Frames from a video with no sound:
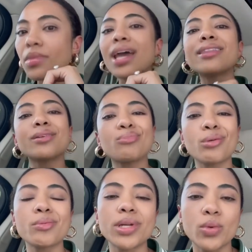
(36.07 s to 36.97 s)
I think
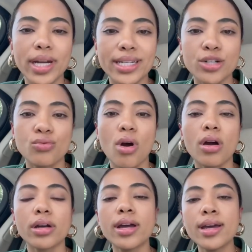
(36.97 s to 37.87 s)
probably what I did
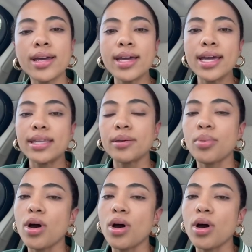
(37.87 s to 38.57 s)
wrong in the